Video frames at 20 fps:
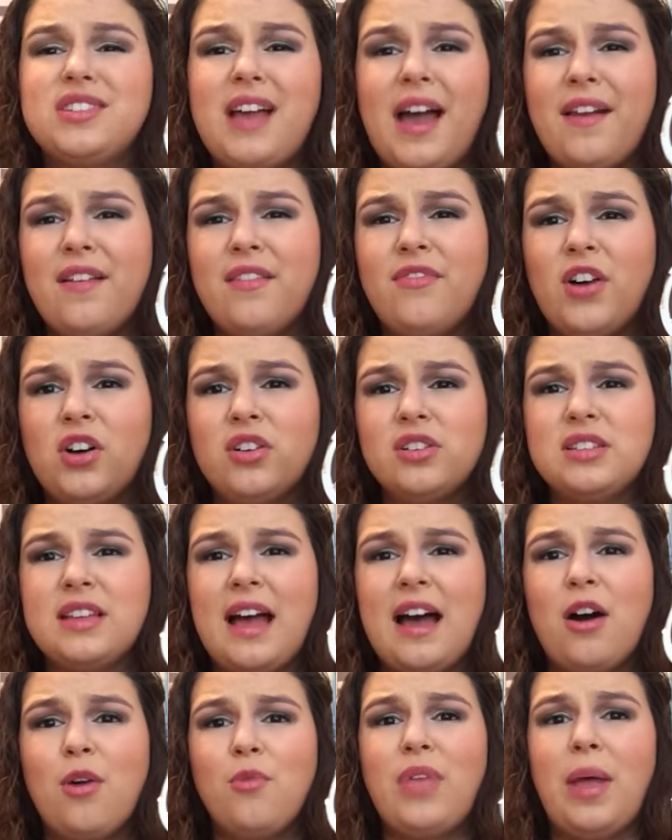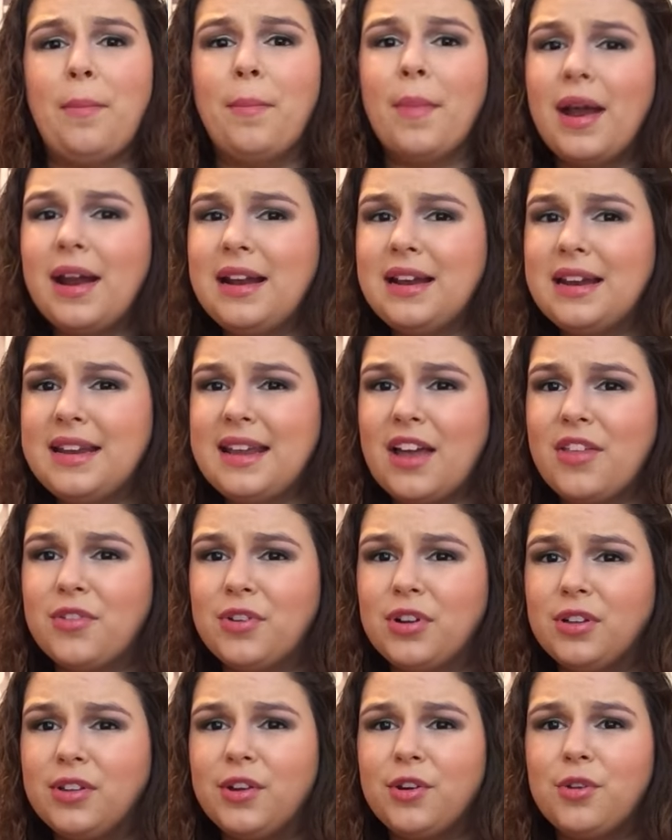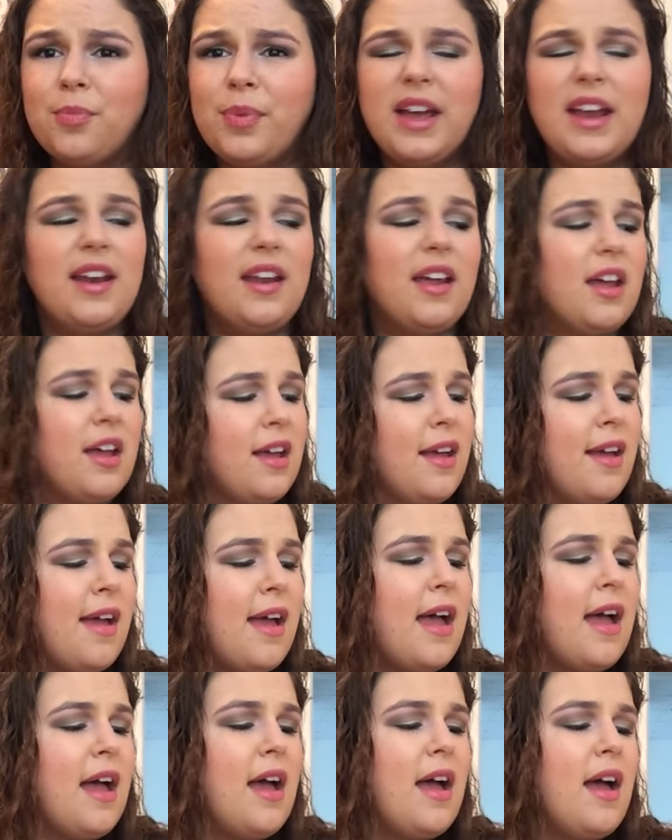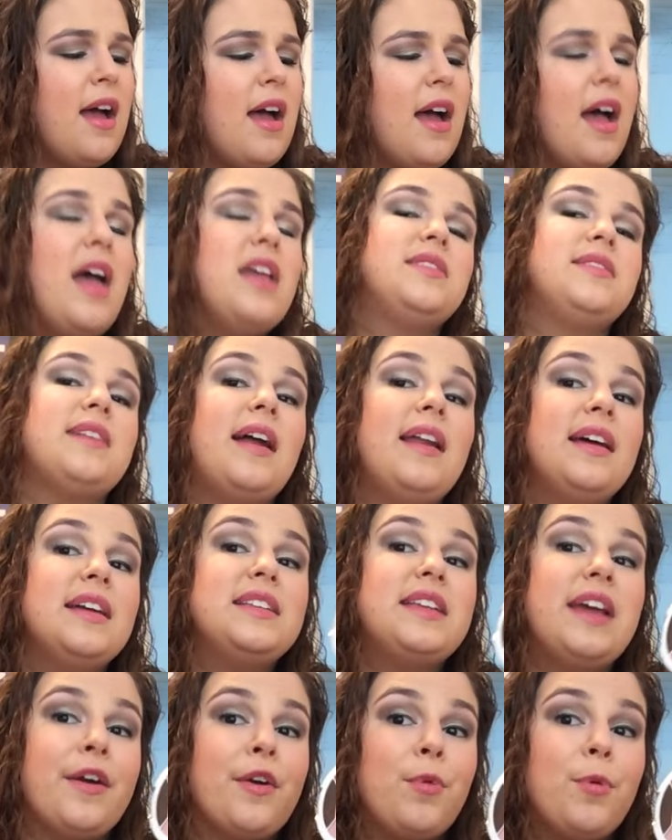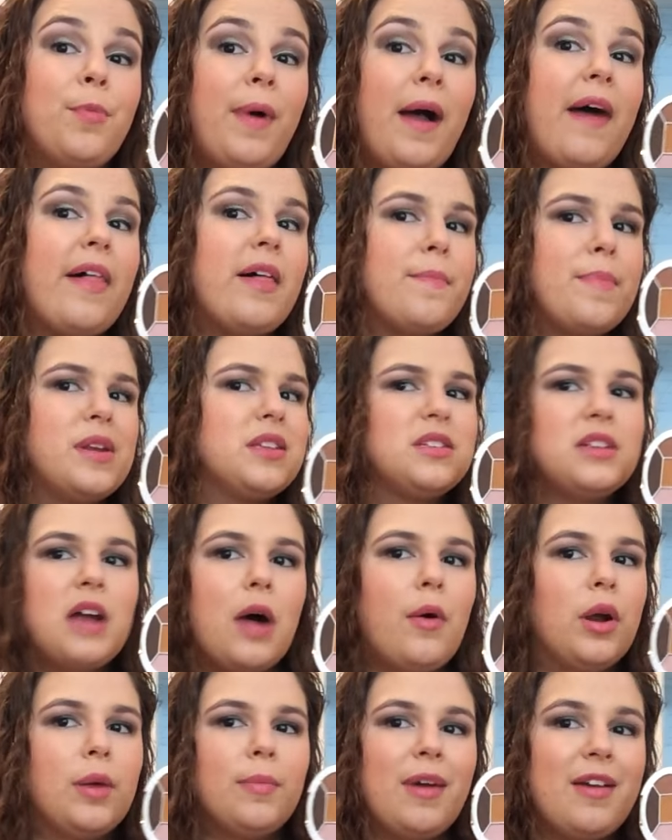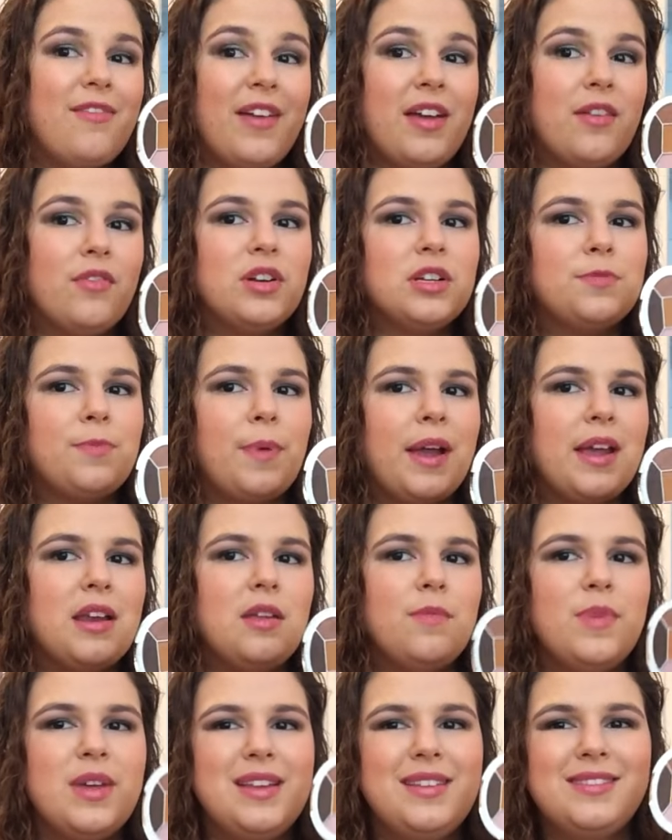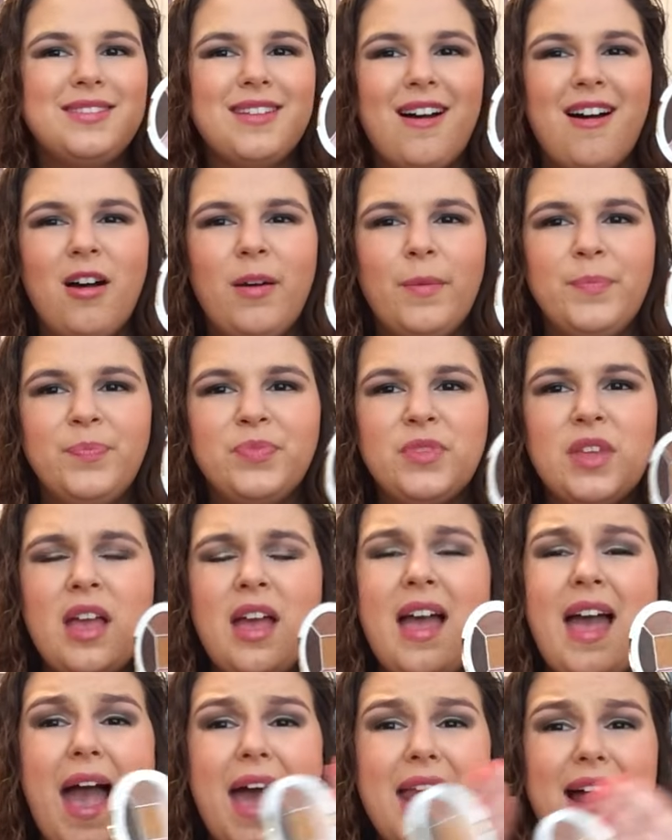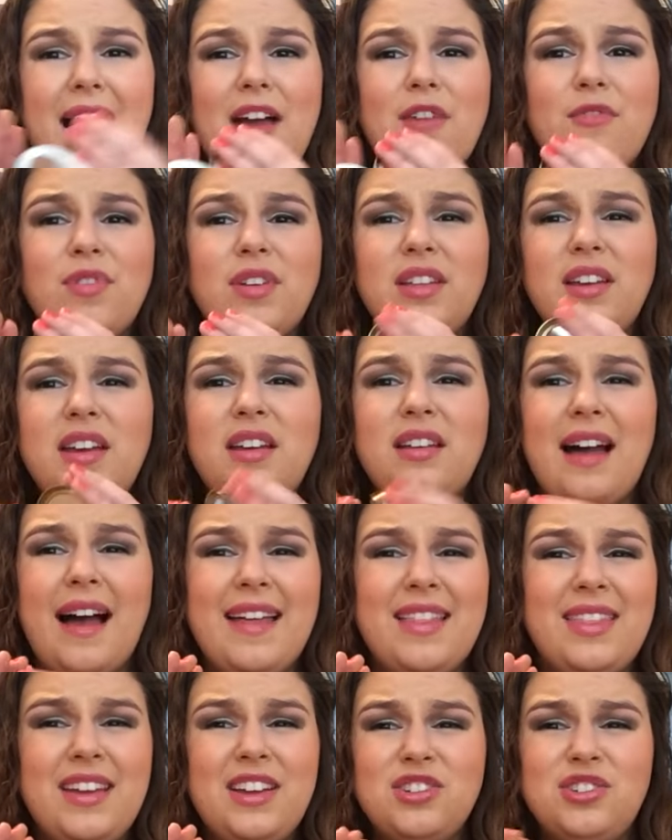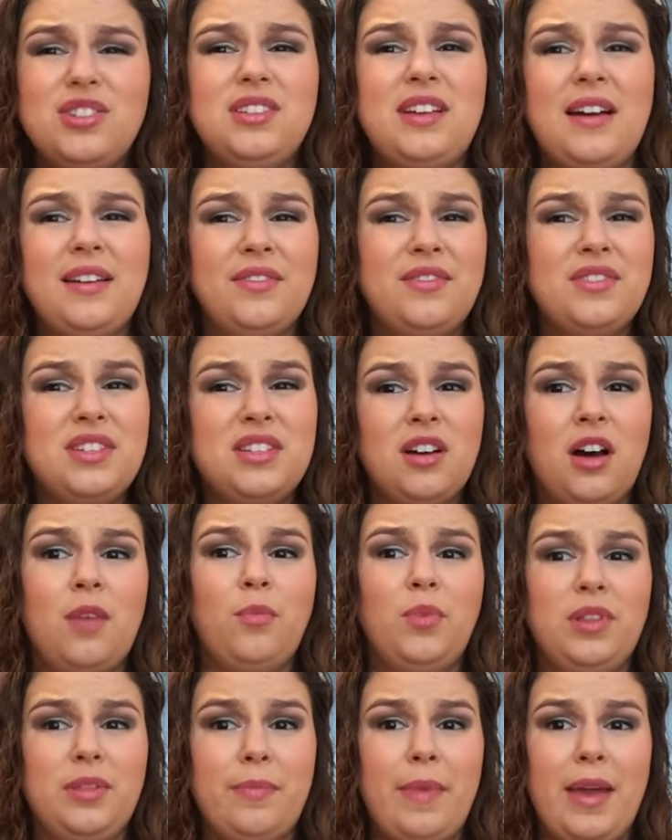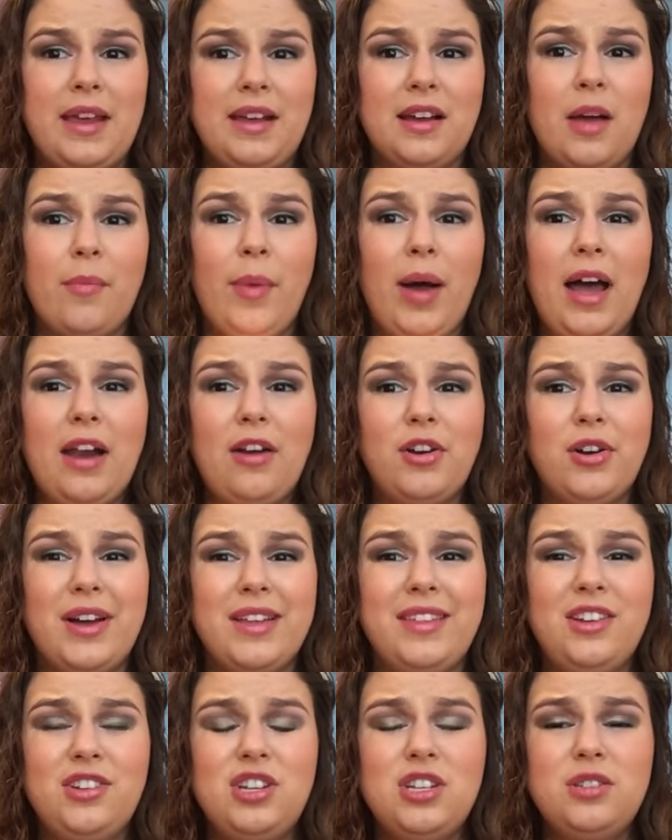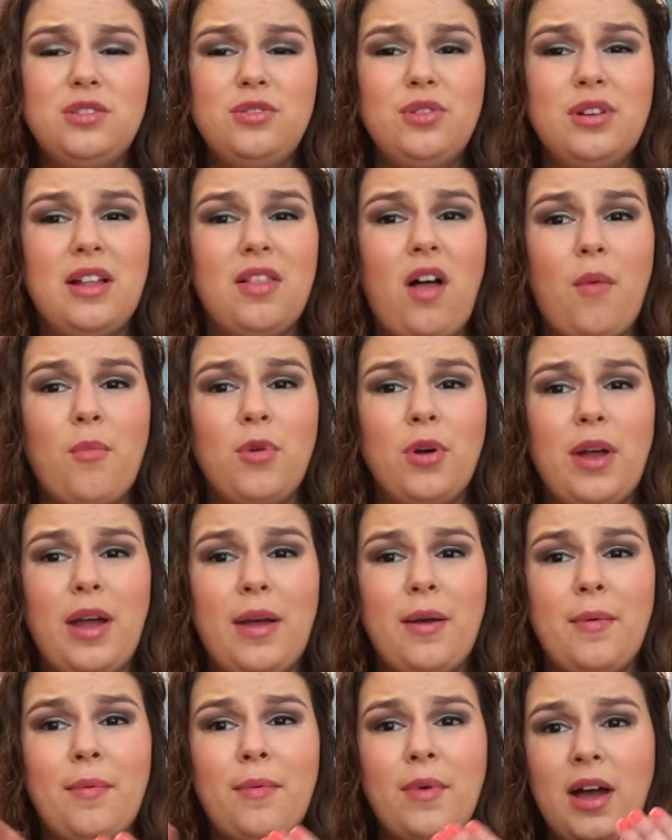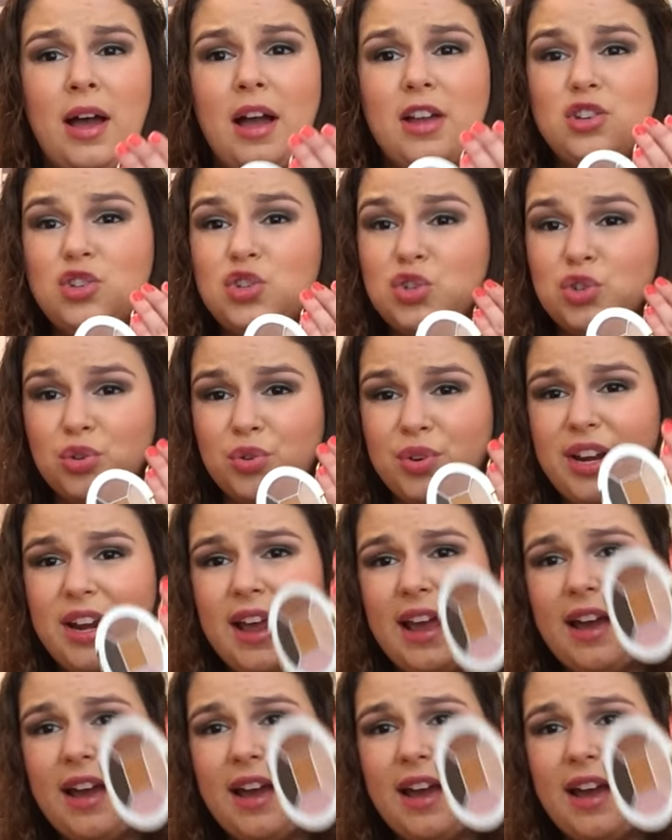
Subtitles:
just kind of falls out. They muddy together a little bit. It's not a terrible palette, but it's not one of my favorites by any means. And I think she's kind of done with makeup. I don't know. I think she's doing a lot more jewelry